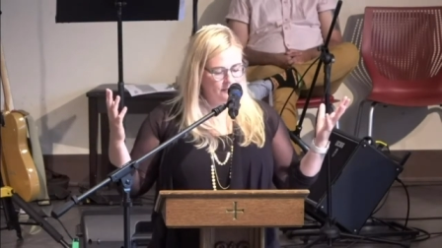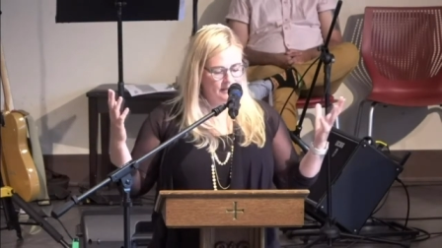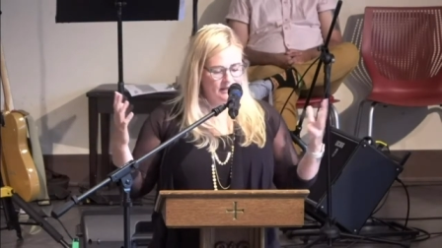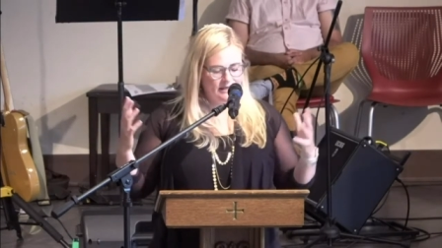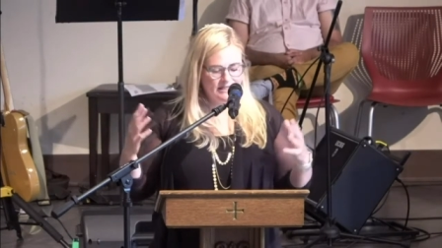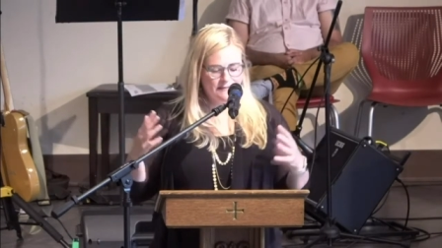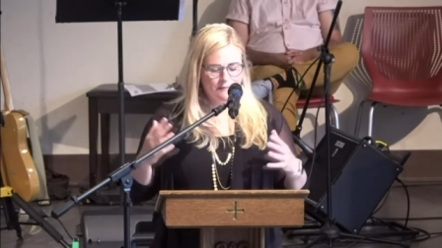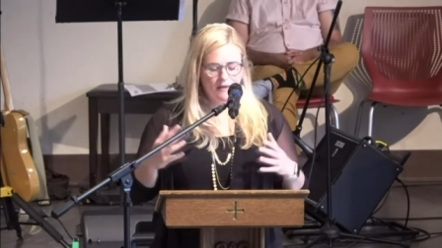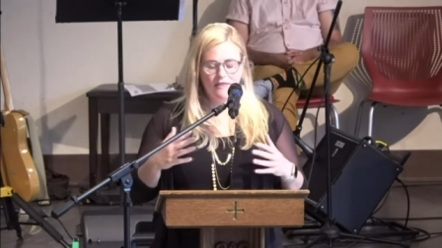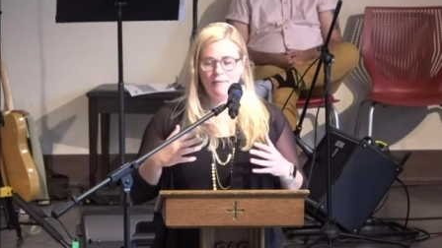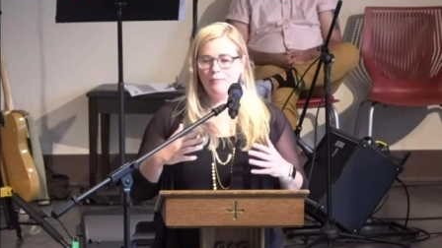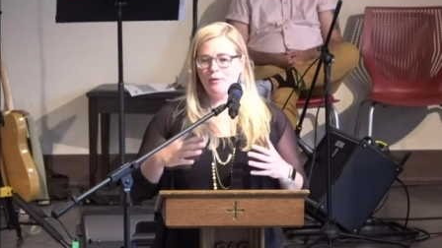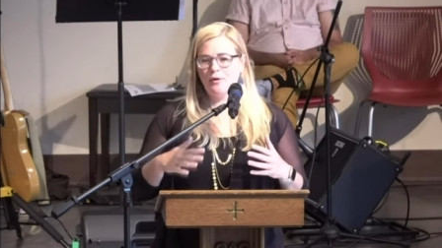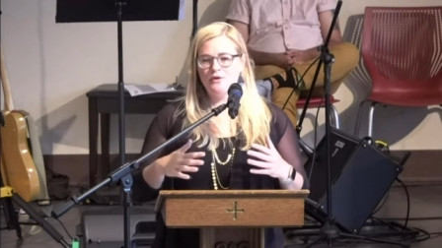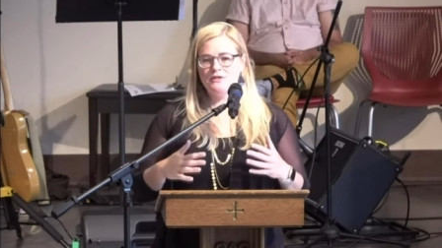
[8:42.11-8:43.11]
We didn't spend
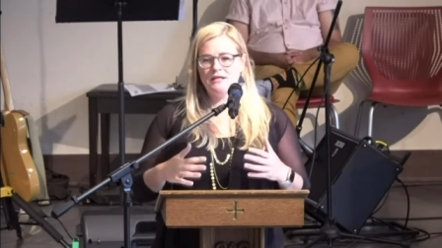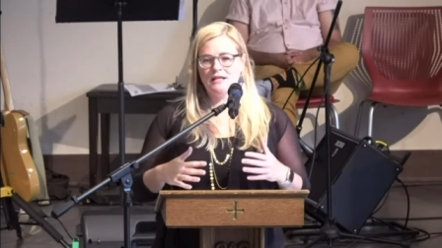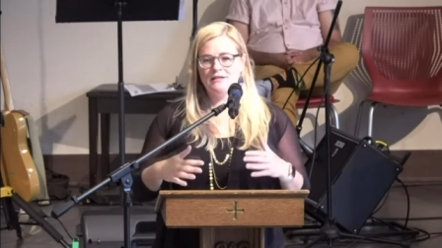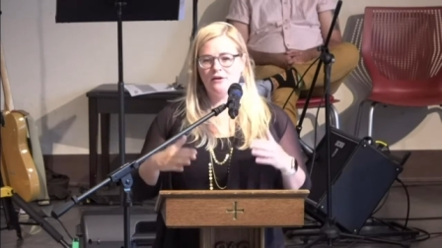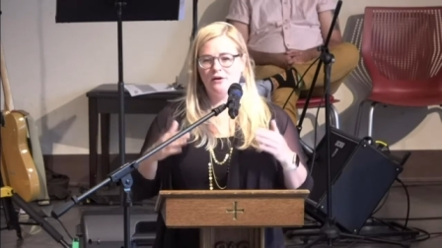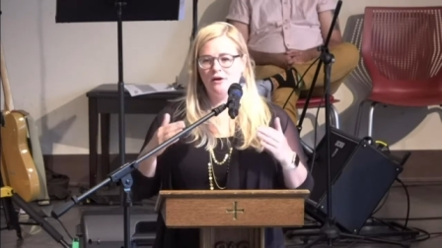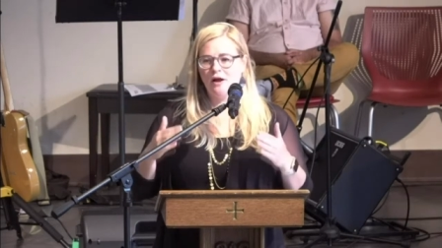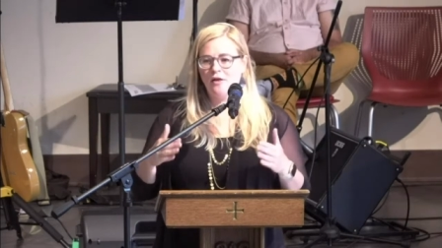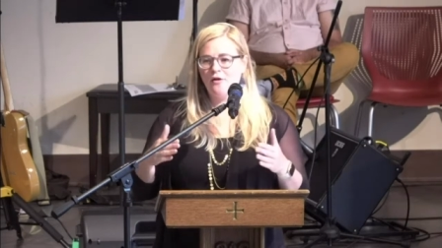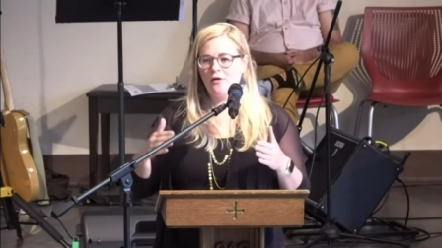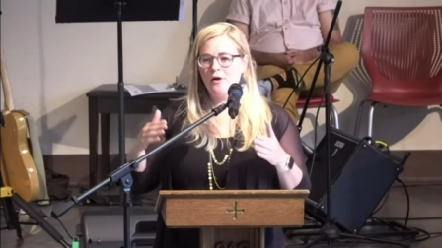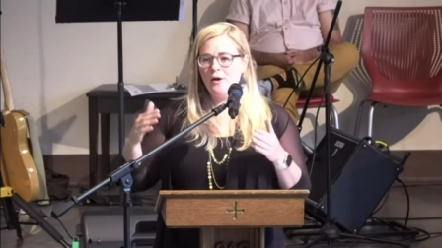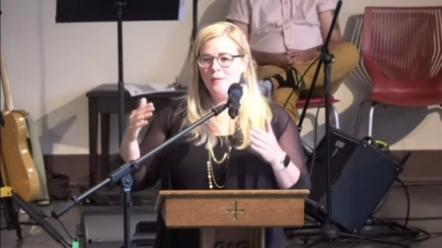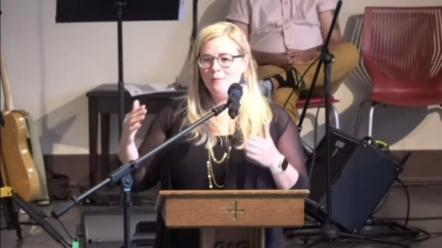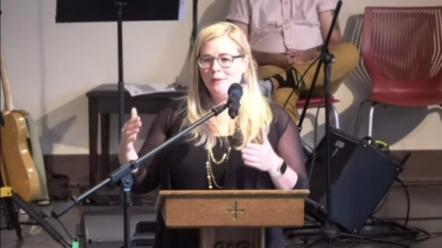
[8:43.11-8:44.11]
the proceeds on
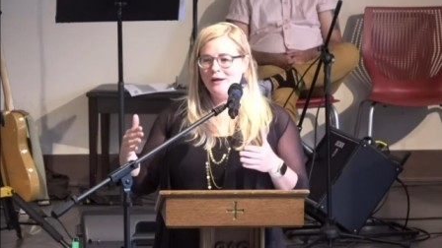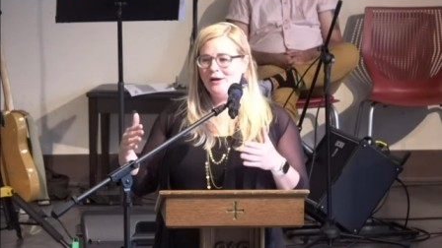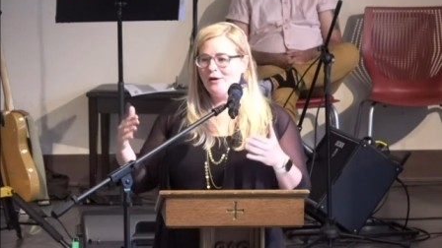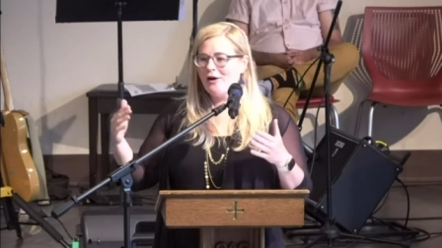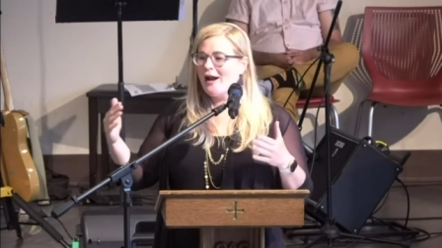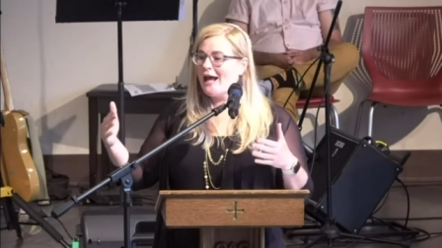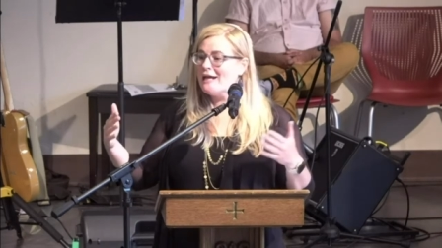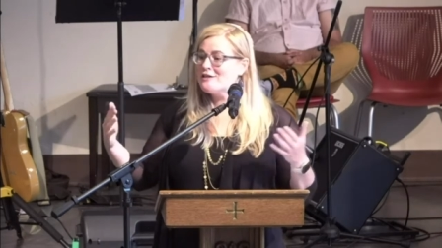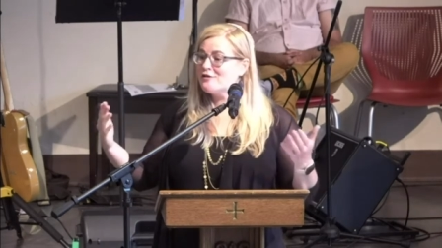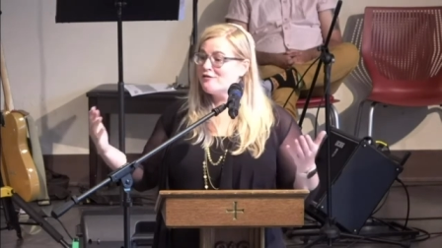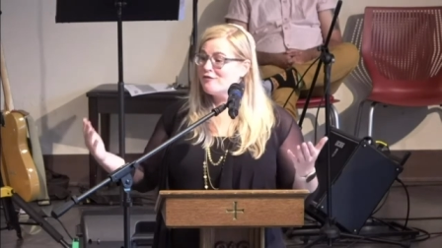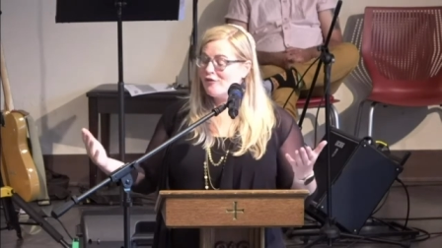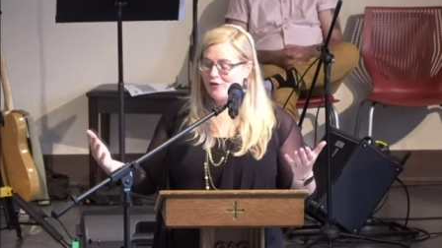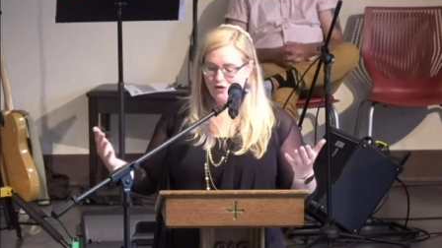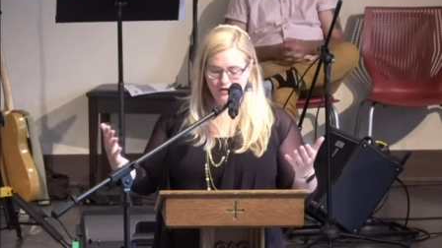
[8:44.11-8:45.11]
another bigger,
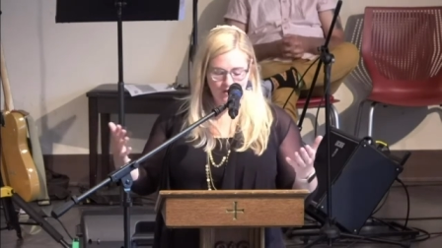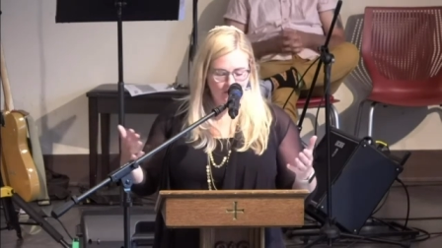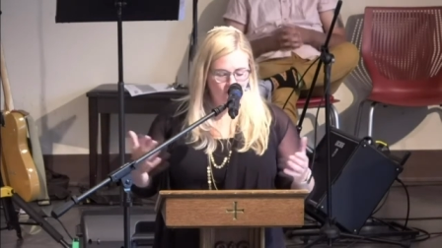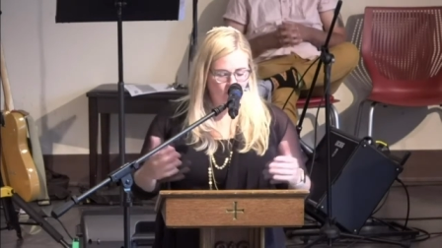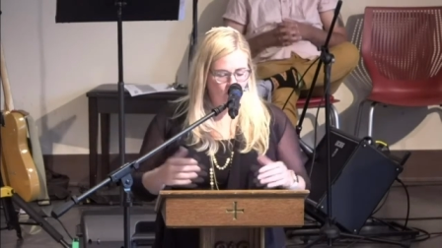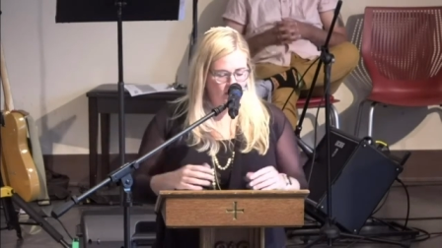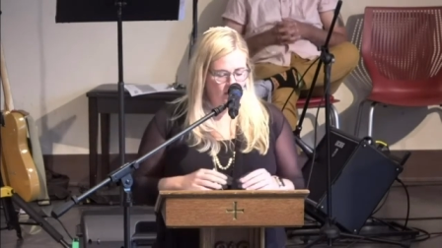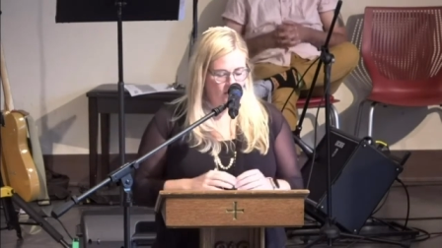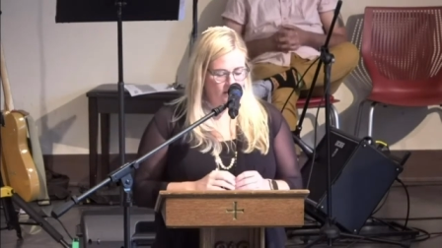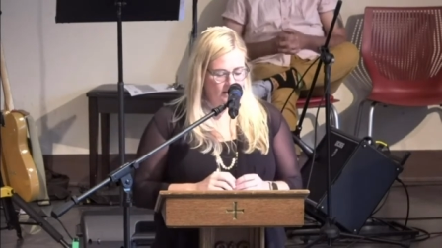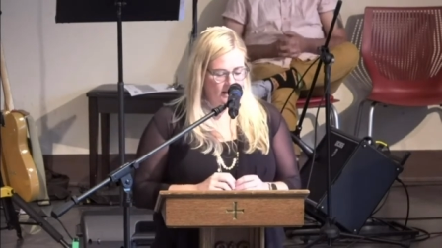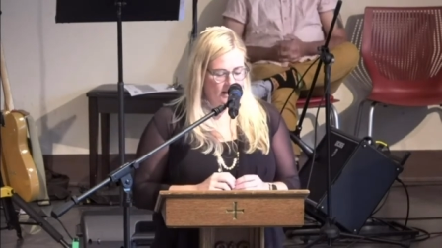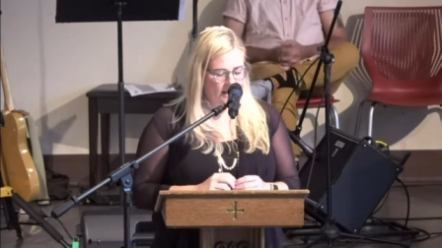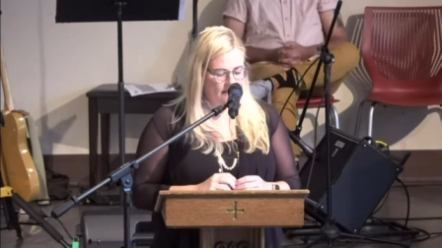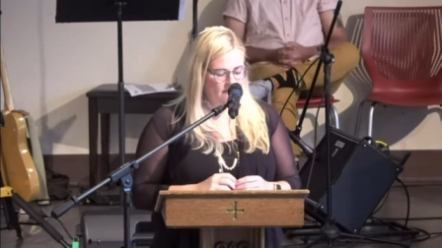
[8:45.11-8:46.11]
nicer version of what we
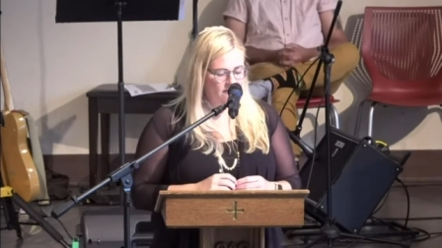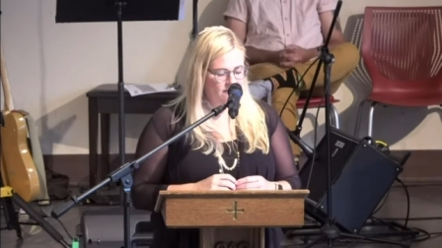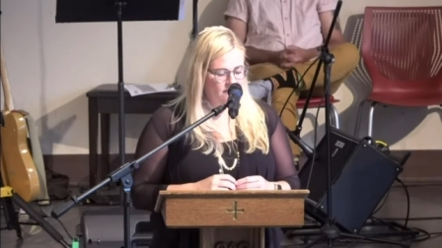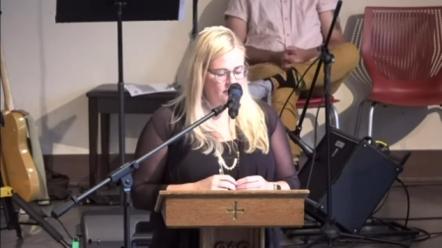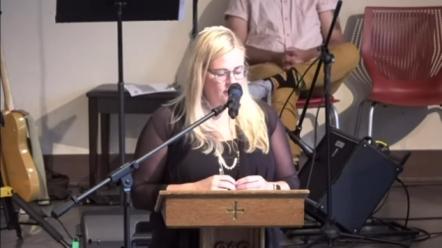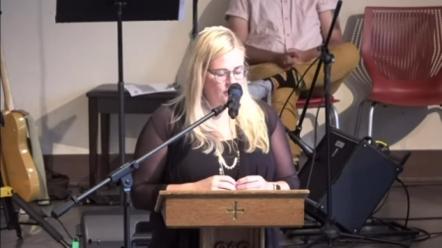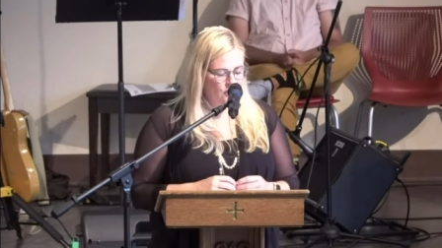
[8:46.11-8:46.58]
already have.